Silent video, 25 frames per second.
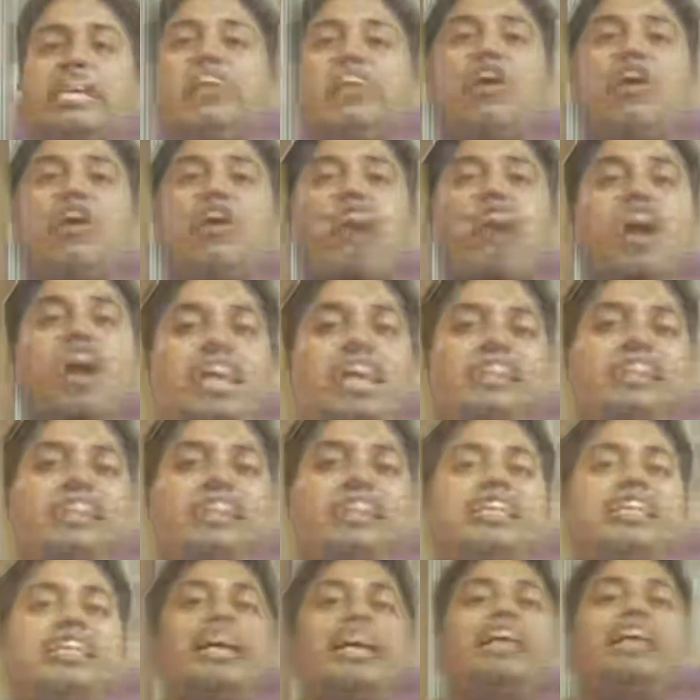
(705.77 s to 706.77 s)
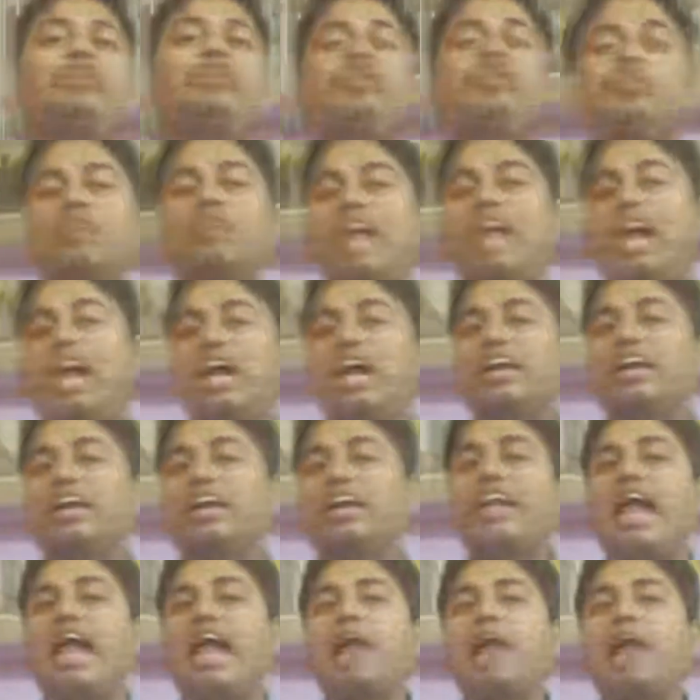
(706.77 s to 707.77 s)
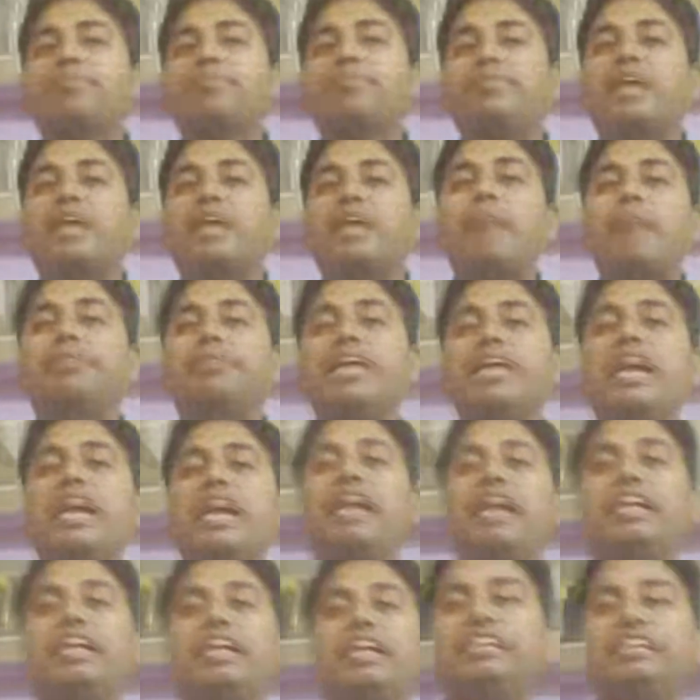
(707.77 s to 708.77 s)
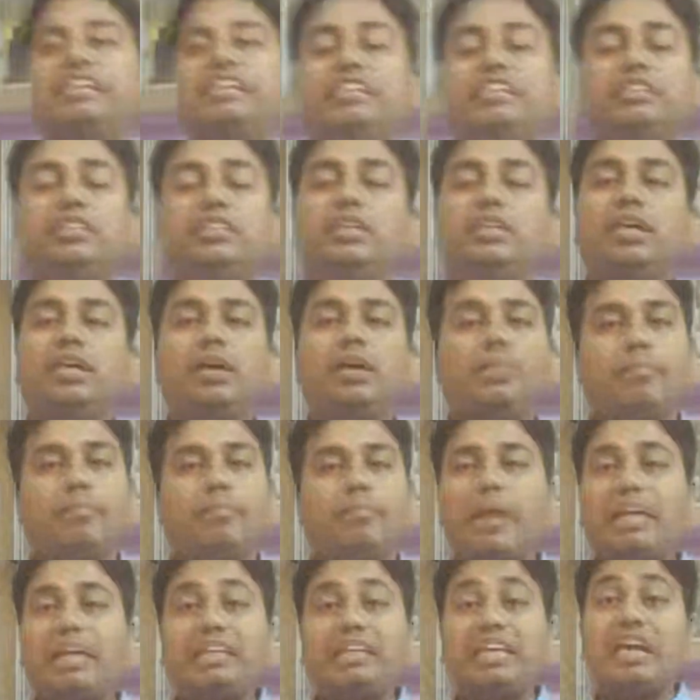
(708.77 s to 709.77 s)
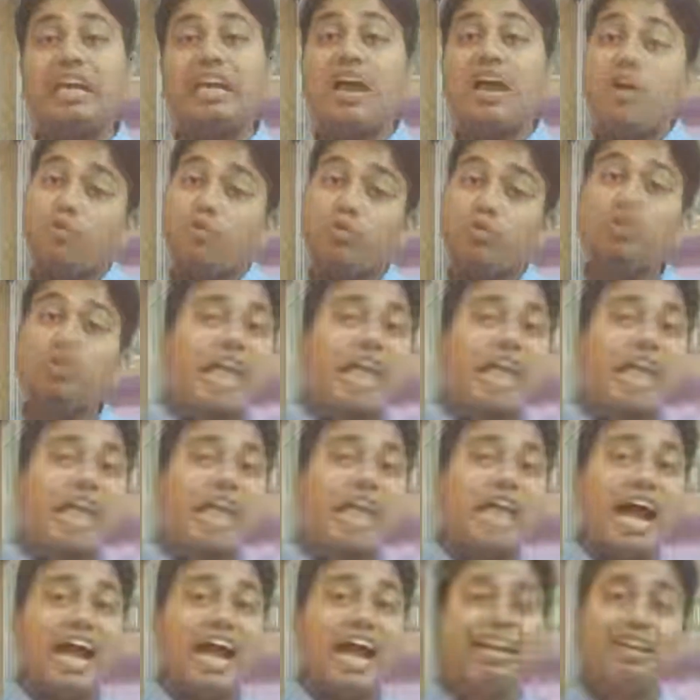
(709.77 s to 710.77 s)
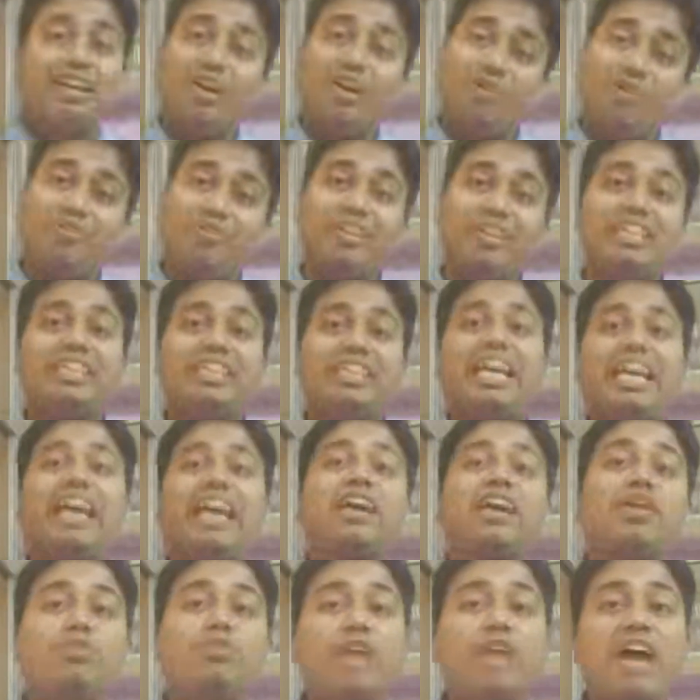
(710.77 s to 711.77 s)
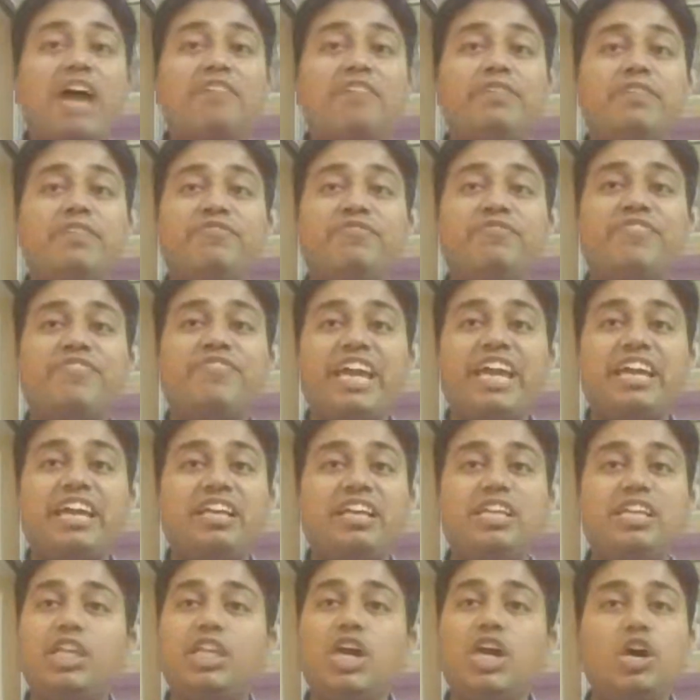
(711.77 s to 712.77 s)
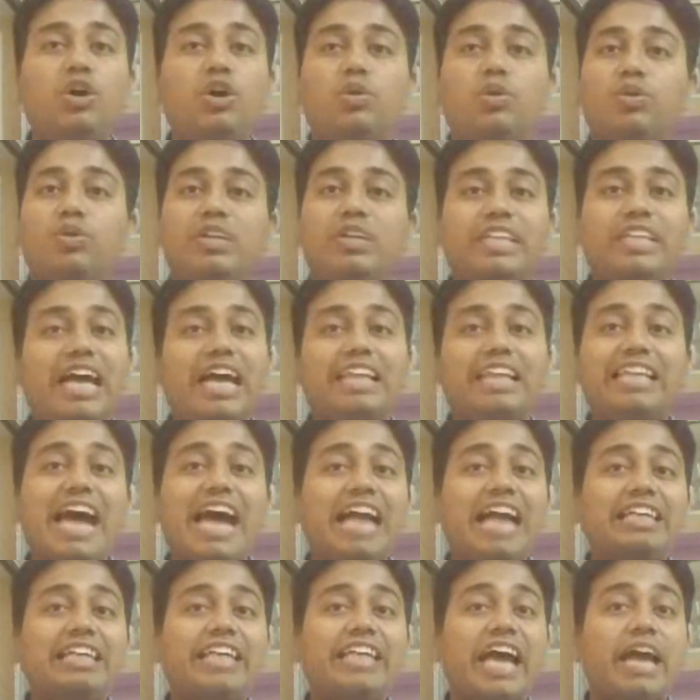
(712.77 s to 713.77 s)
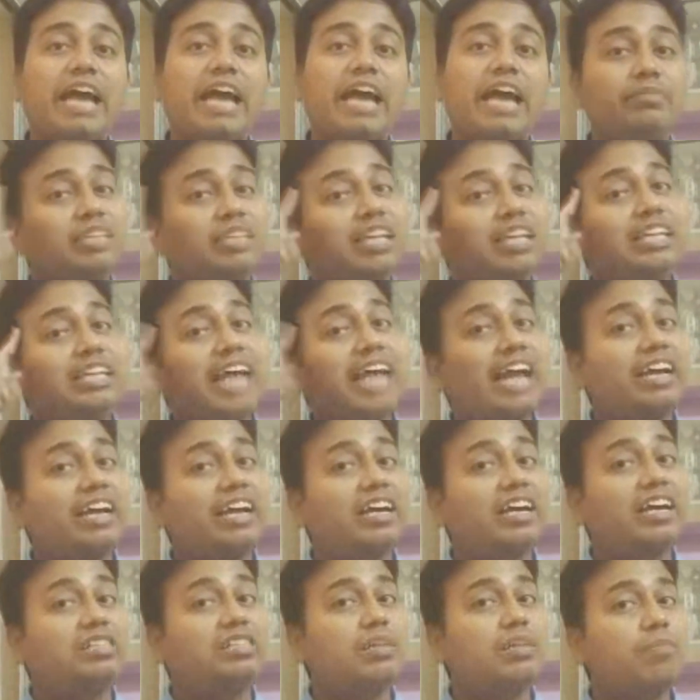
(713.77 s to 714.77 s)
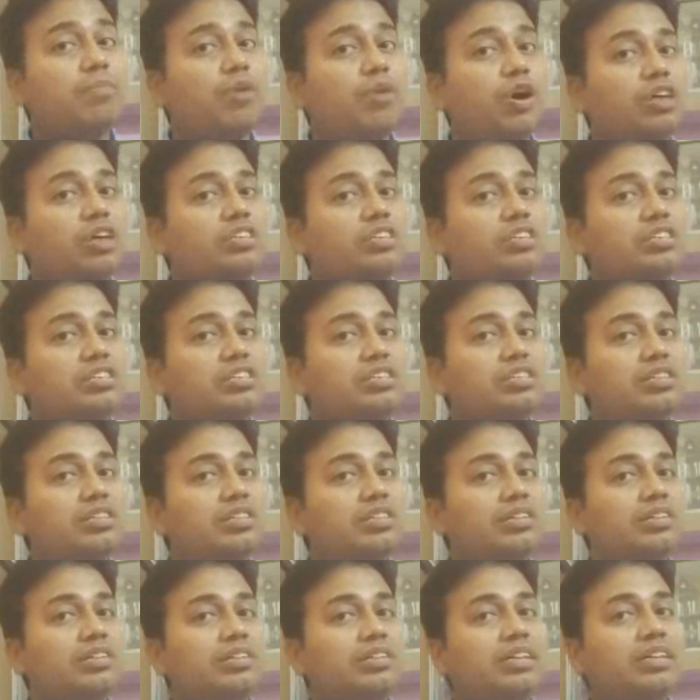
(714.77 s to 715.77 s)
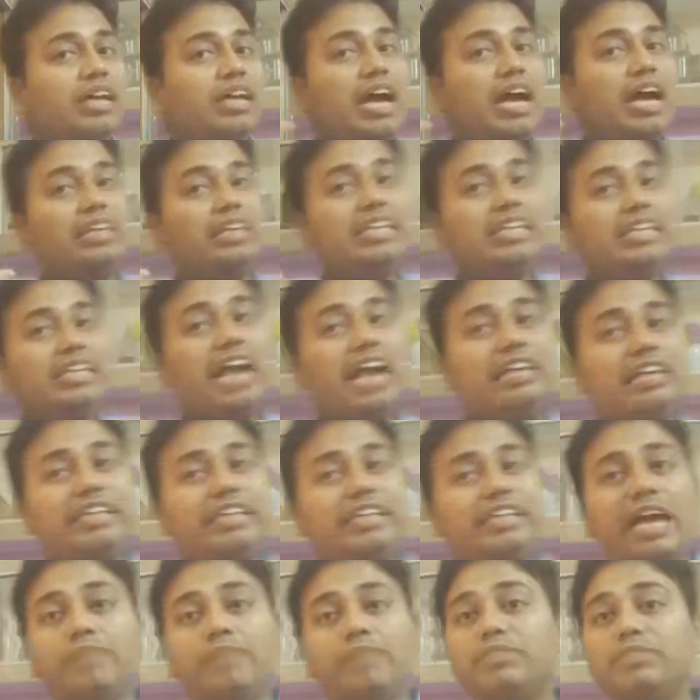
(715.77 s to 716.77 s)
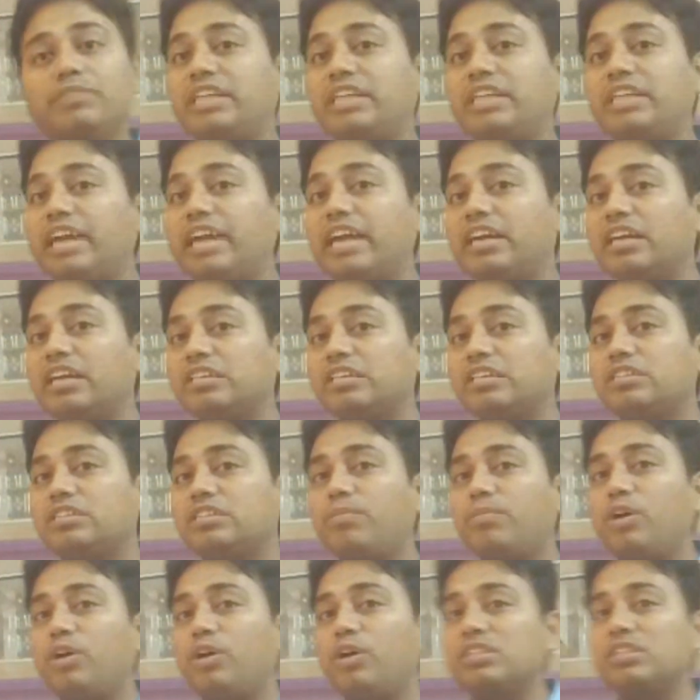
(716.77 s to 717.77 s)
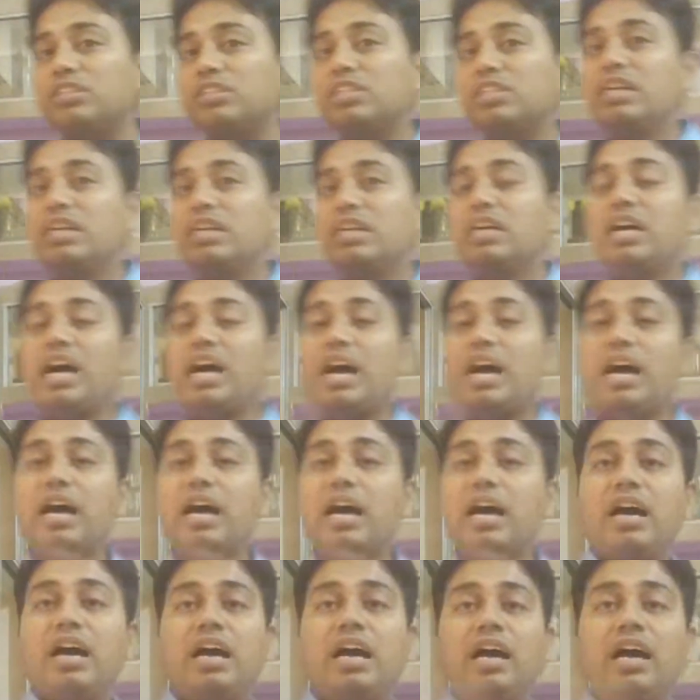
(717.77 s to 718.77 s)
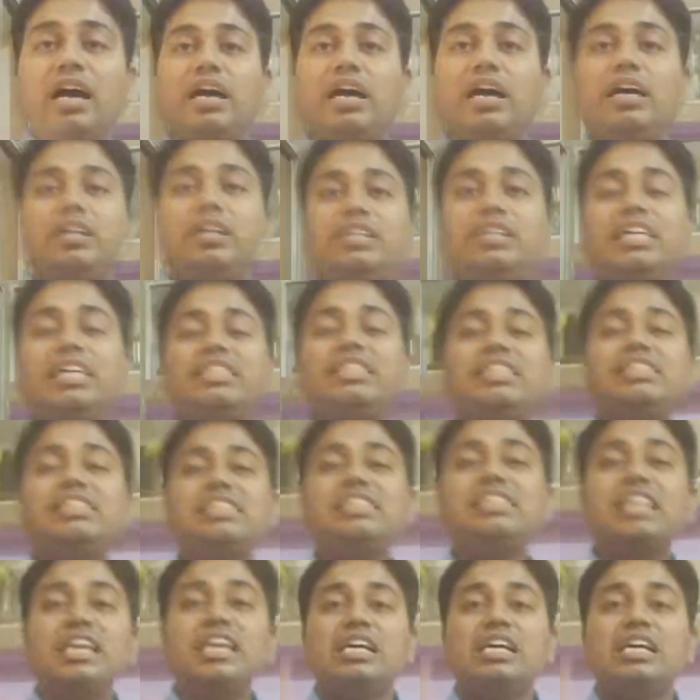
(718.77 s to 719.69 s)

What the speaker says: they call it, they try to grab their attention. But would you do that when the tiger would have been free? No. At that time, the tiger is the boss. At that time, the tiger is the boss. This is the